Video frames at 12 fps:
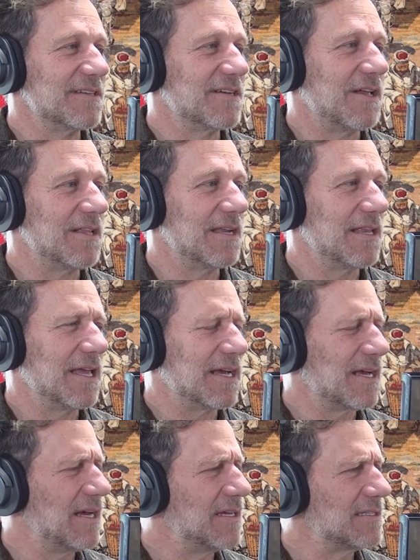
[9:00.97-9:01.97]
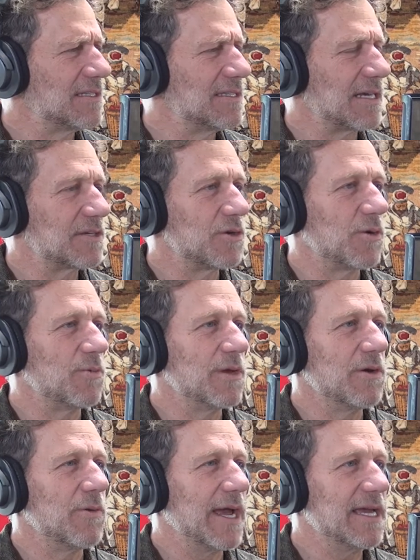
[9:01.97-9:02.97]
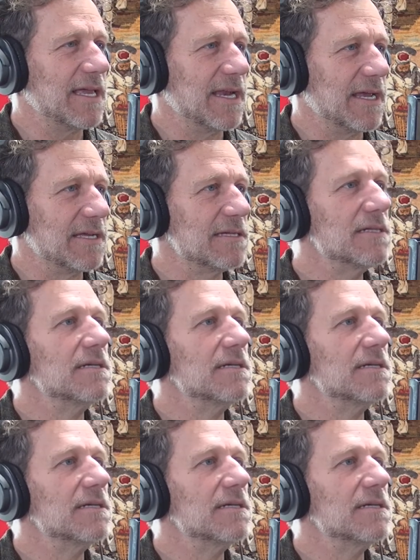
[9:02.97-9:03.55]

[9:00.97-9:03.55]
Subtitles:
call it like a sexual reawakening.